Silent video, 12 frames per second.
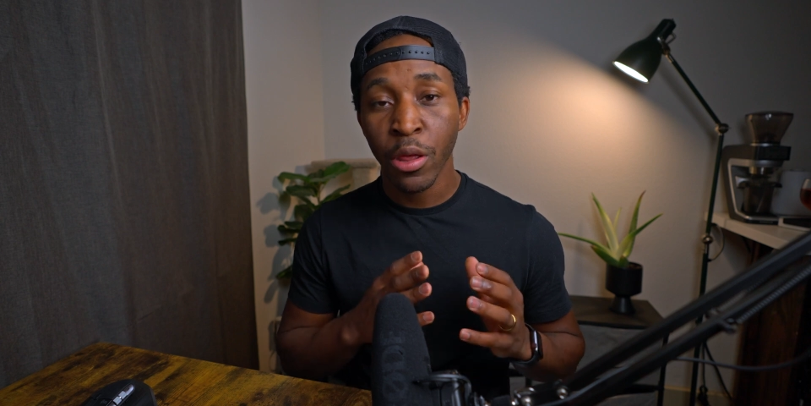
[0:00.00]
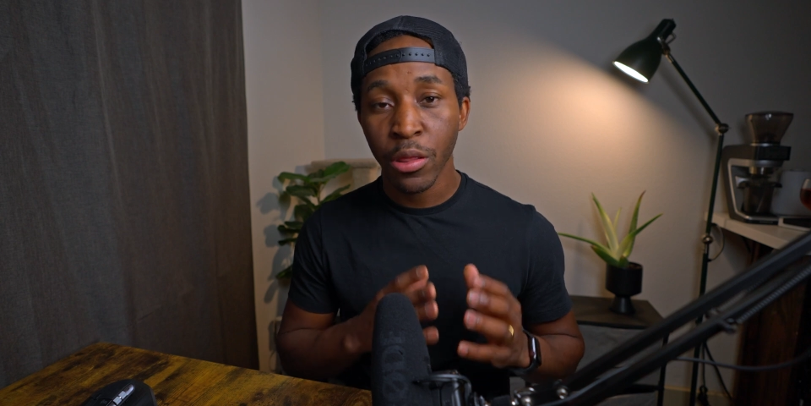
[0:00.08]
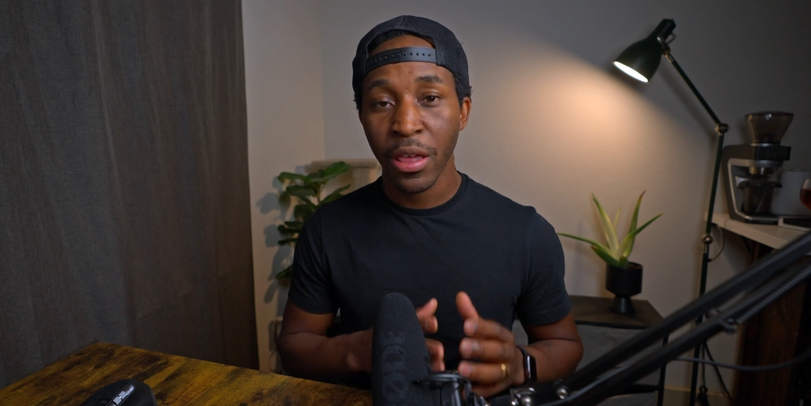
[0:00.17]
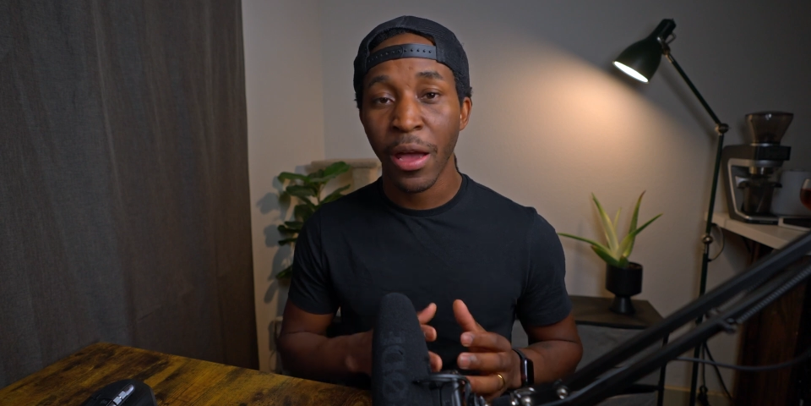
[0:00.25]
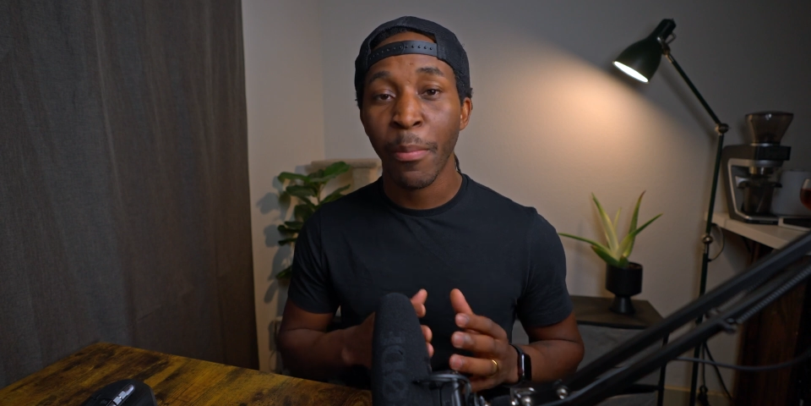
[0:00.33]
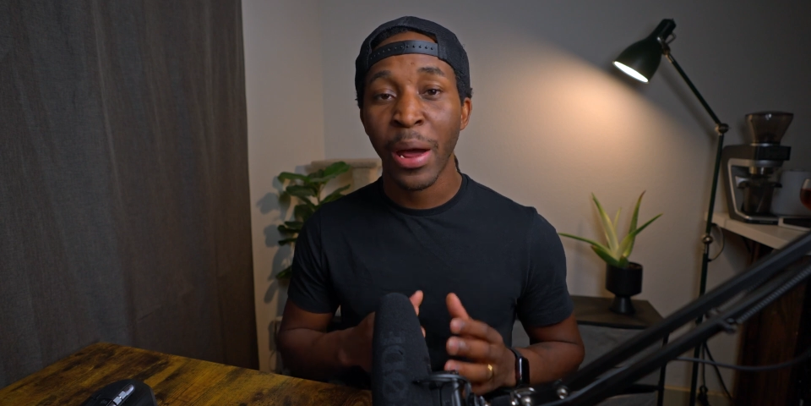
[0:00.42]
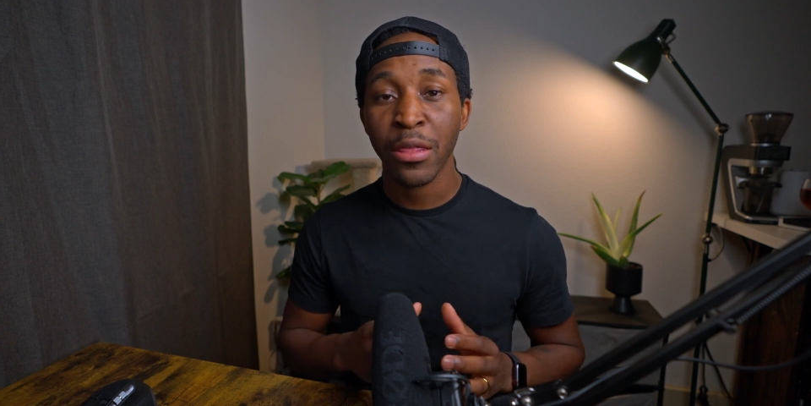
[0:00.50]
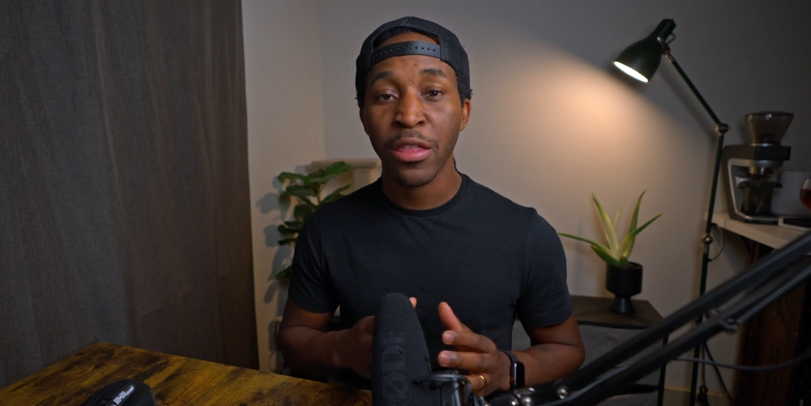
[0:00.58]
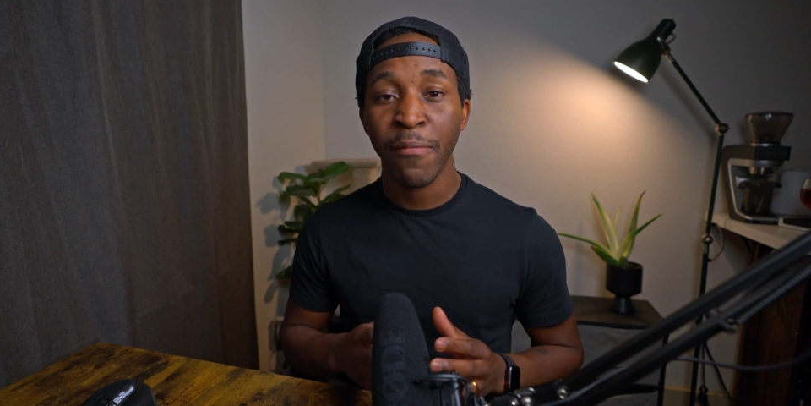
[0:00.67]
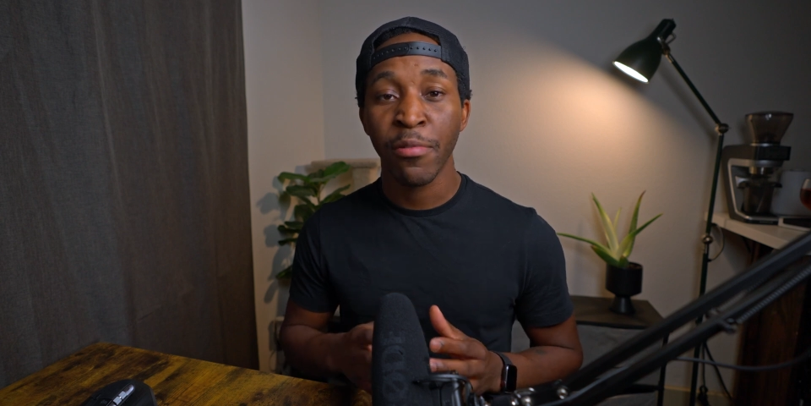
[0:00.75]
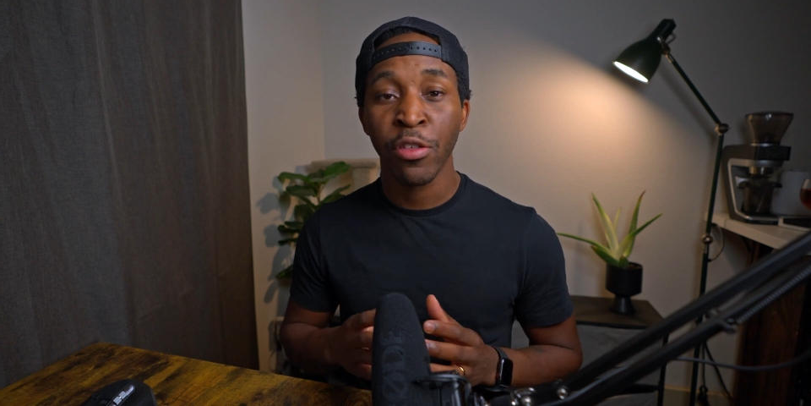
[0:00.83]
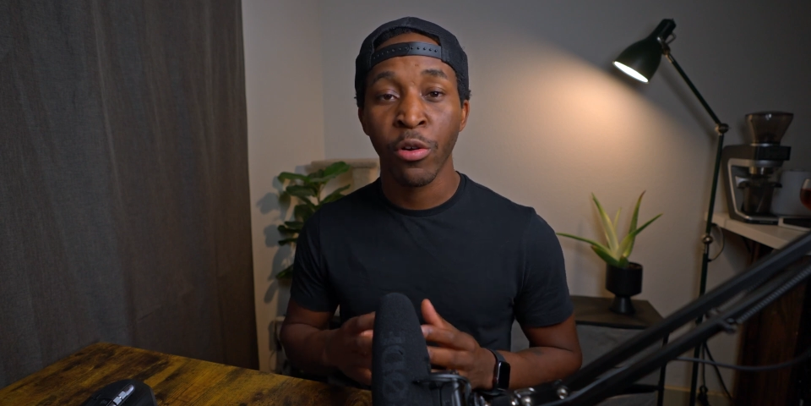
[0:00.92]

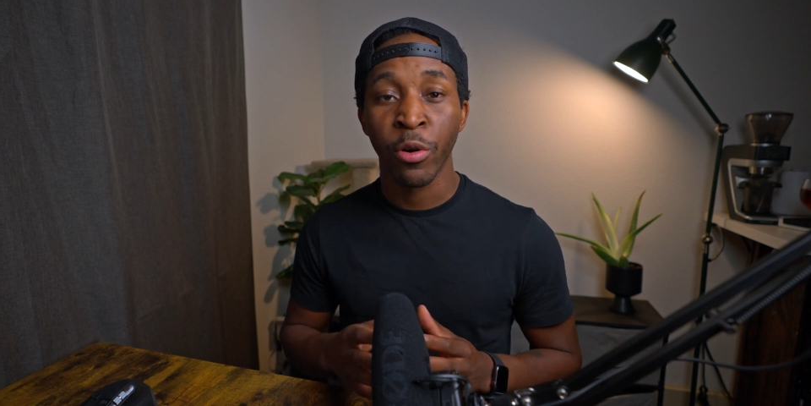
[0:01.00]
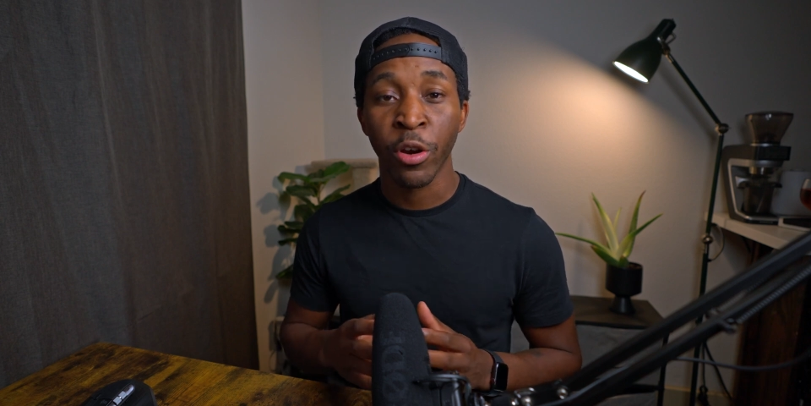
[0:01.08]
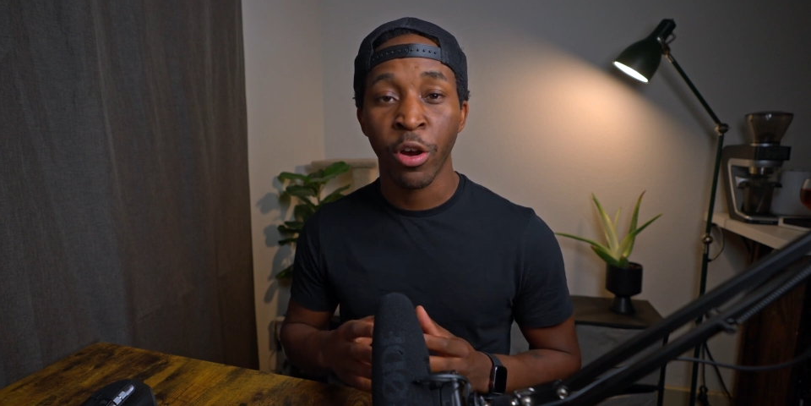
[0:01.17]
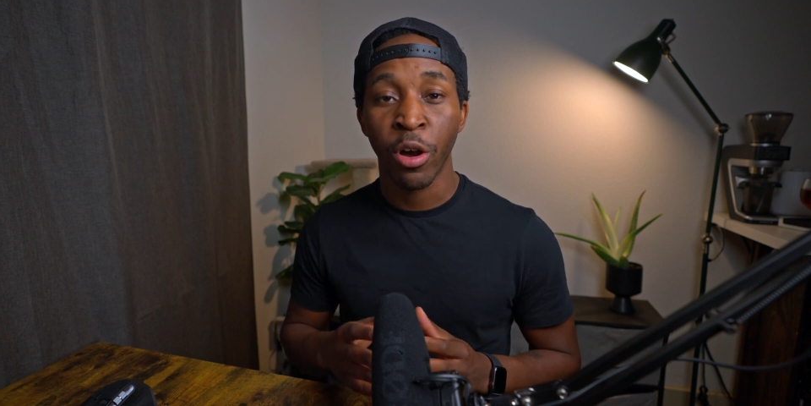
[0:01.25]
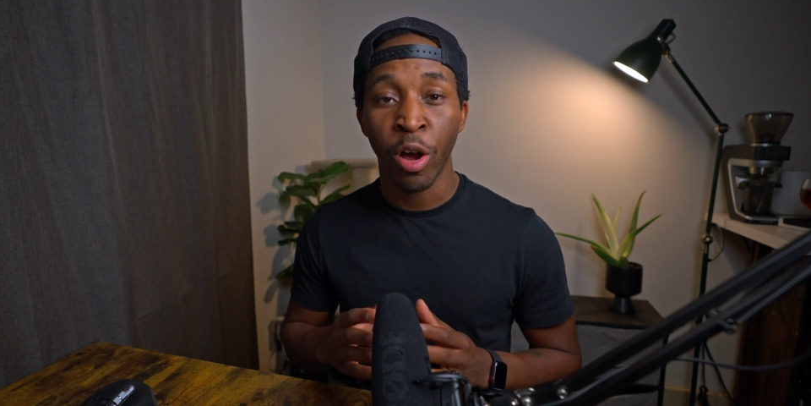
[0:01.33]
step-by-step tutorial